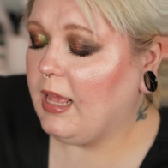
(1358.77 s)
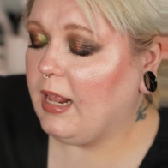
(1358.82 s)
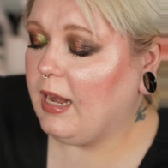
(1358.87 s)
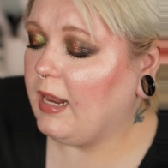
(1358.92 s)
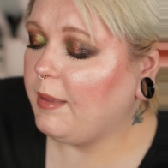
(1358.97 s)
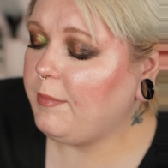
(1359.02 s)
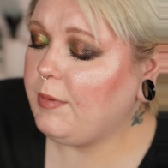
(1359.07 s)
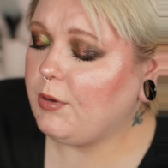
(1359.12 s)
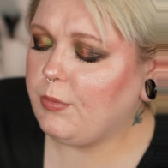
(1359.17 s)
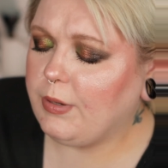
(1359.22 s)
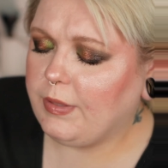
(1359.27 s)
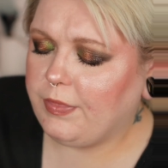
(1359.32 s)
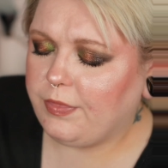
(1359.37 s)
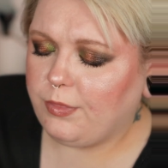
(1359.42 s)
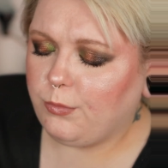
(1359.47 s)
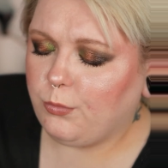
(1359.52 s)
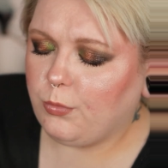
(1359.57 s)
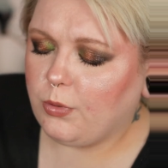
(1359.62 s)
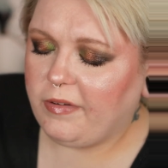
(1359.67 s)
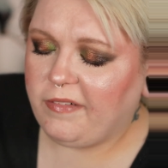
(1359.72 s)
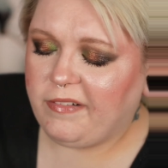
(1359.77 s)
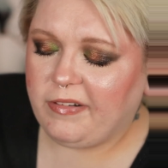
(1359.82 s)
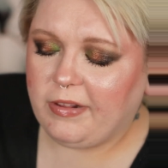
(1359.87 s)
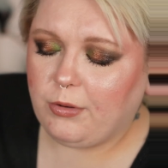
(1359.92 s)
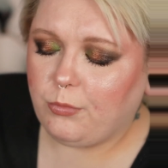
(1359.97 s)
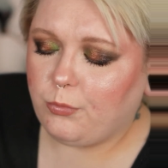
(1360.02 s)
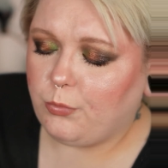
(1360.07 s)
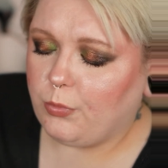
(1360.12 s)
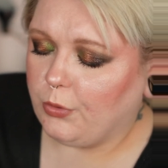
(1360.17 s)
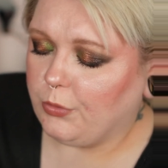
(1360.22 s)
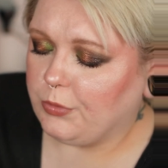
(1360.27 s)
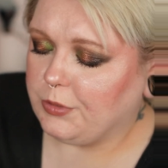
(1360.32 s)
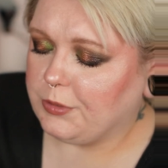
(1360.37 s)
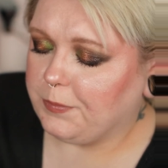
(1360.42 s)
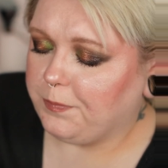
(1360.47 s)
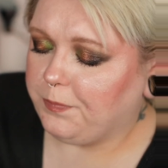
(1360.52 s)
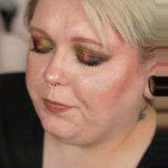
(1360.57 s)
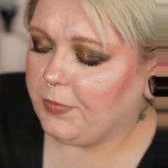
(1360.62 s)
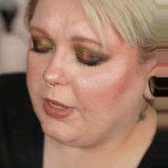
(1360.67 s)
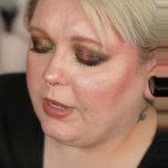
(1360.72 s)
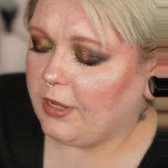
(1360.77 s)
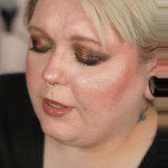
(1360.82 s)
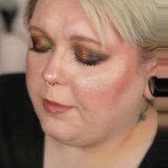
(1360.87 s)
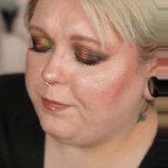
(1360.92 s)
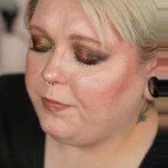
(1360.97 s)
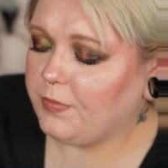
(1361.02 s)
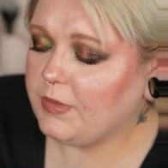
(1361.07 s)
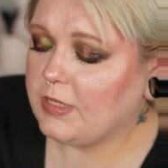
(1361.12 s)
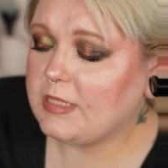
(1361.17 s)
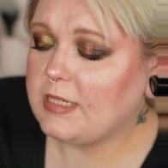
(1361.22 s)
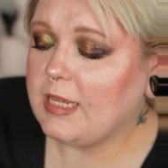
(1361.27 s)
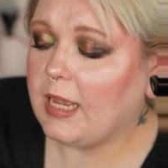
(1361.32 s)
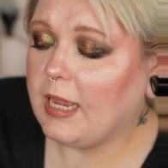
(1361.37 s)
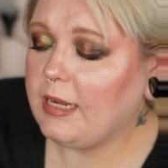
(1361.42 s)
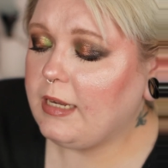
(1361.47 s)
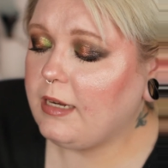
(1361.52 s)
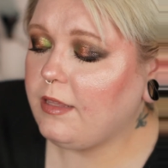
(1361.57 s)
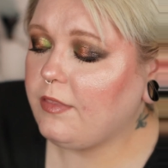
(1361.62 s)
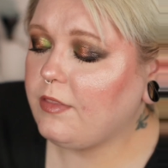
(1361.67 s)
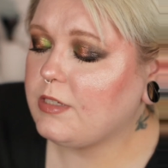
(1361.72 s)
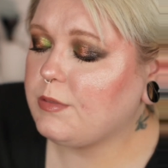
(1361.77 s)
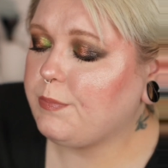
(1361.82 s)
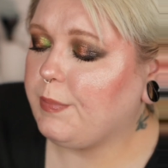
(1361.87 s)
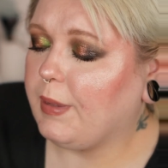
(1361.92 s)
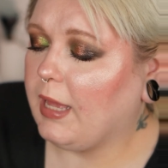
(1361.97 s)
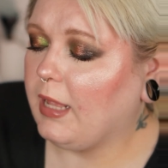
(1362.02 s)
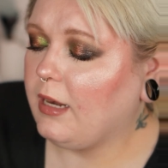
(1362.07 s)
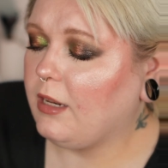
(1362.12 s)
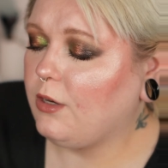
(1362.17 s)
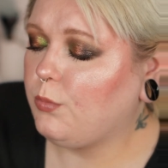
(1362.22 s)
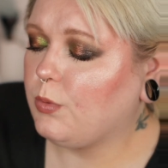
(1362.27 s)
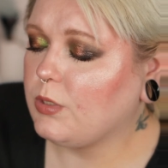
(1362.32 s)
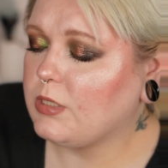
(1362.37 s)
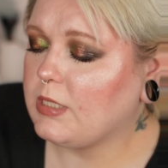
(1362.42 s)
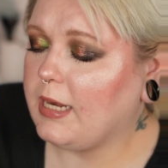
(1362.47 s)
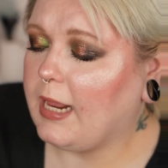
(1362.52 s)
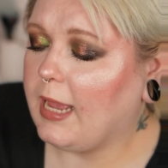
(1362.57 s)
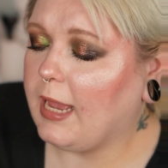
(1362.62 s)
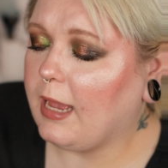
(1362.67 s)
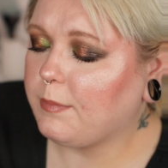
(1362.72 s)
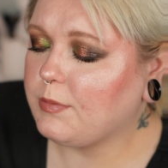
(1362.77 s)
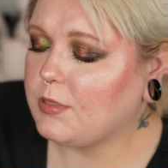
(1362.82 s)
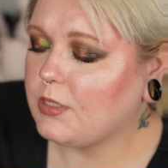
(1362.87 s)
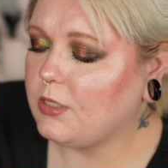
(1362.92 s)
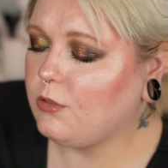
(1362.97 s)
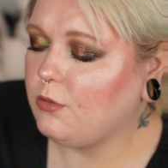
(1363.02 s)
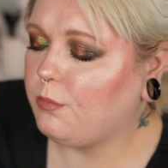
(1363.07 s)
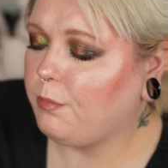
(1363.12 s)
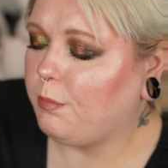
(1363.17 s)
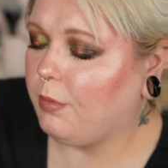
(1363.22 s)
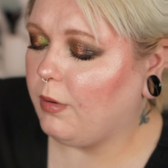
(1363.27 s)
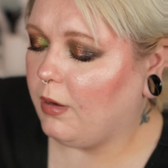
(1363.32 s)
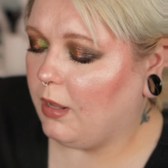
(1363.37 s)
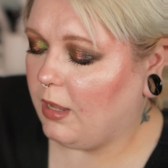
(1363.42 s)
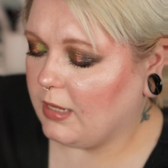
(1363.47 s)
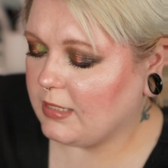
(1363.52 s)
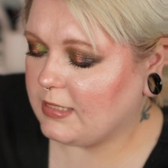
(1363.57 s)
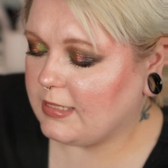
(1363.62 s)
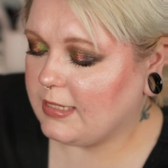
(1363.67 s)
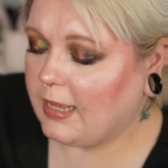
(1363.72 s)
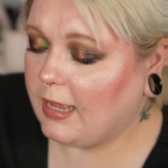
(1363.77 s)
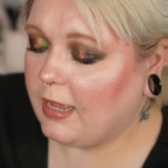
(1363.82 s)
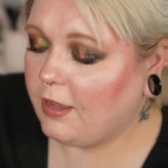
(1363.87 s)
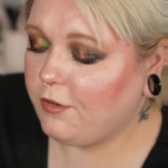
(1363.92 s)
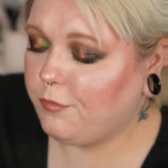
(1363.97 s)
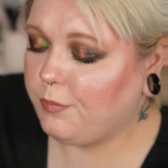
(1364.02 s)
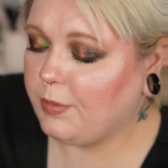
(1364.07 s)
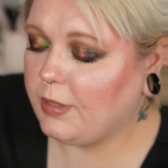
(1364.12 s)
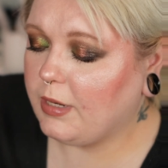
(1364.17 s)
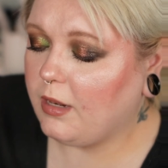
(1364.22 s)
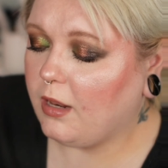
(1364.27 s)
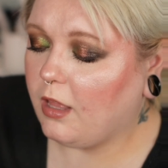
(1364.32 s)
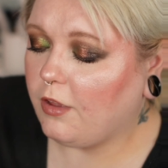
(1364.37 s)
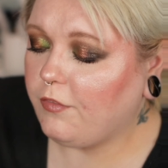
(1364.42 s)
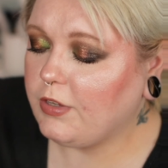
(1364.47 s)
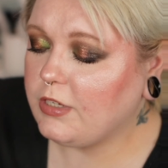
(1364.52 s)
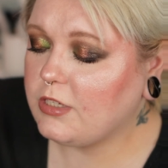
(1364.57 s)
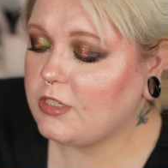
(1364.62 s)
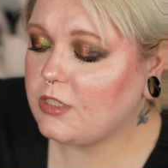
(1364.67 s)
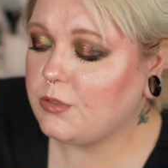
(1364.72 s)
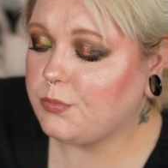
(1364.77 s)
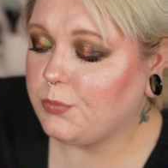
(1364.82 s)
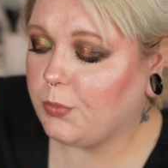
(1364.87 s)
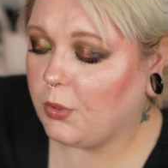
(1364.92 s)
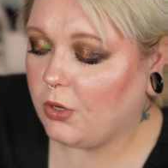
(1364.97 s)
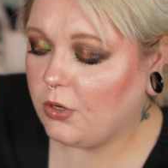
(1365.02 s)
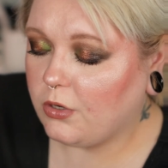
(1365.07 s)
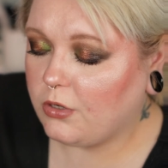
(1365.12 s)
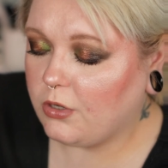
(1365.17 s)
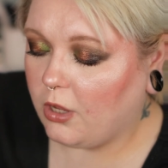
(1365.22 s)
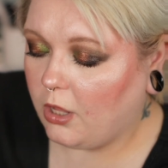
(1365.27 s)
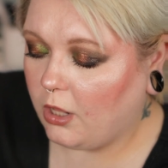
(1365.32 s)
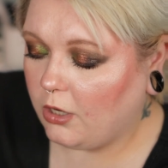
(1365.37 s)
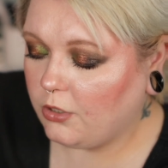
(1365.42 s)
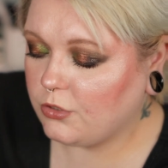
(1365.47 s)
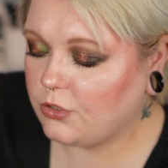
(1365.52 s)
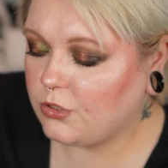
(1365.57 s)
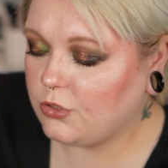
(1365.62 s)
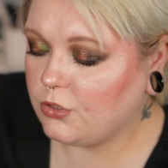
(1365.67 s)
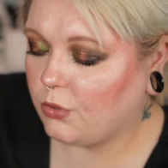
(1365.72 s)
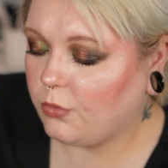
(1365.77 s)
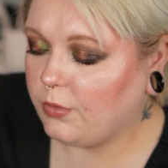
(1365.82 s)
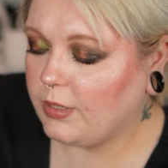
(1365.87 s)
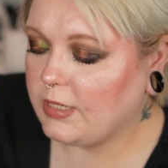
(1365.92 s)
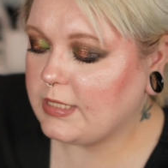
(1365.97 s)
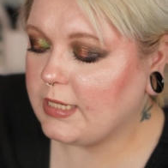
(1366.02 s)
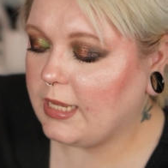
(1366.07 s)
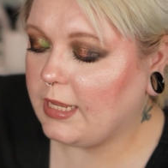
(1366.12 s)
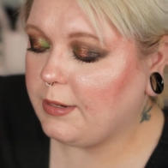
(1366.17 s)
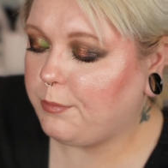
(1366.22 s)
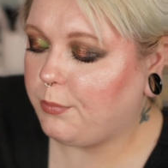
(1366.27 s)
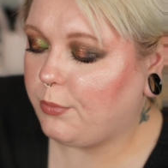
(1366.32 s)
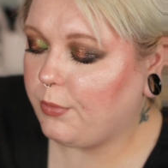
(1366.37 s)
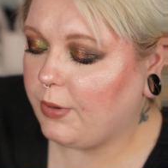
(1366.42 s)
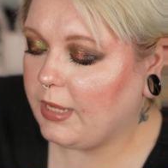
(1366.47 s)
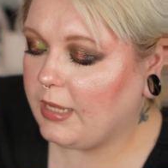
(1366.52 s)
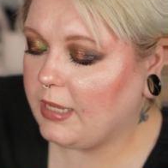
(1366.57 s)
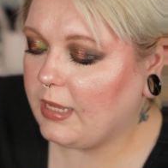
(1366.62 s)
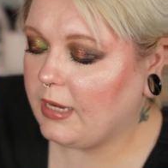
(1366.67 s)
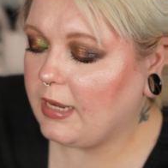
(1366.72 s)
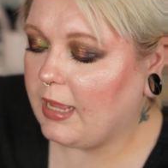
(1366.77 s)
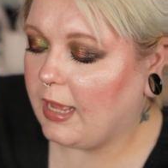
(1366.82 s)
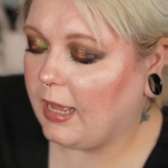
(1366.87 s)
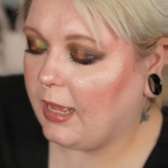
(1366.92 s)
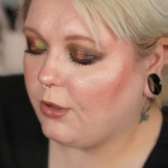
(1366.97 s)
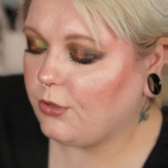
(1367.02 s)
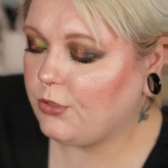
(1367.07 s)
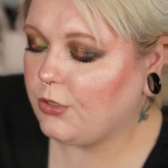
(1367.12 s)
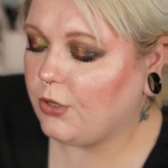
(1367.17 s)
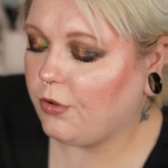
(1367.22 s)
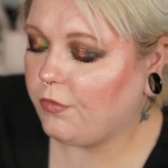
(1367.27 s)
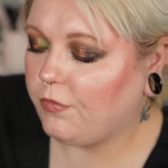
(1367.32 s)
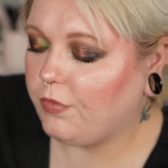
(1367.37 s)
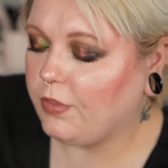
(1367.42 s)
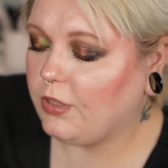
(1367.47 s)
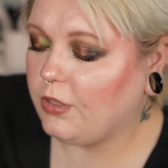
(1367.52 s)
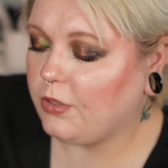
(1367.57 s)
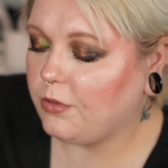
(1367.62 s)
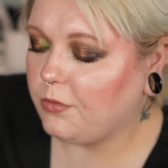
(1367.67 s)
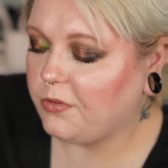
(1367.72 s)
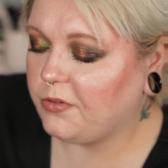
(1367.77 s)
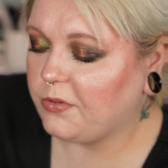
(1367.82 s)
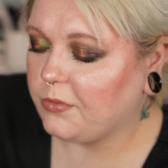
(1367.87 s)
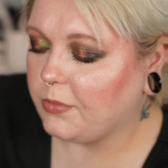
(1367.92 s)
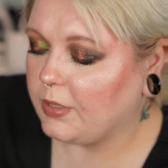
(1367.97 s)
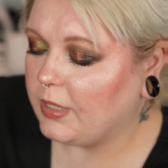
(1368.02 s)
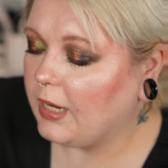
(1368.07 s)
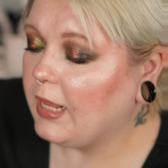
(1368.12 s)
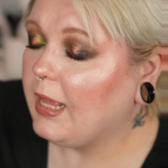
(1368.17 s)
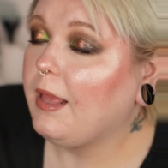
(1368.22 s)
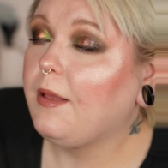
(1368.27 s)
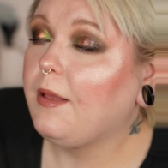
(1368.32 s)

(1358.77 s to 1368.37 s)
Let me read what she wrote. Designing this palette was an absolute blast. I've been loving smaller color stories and breaking out of the usual.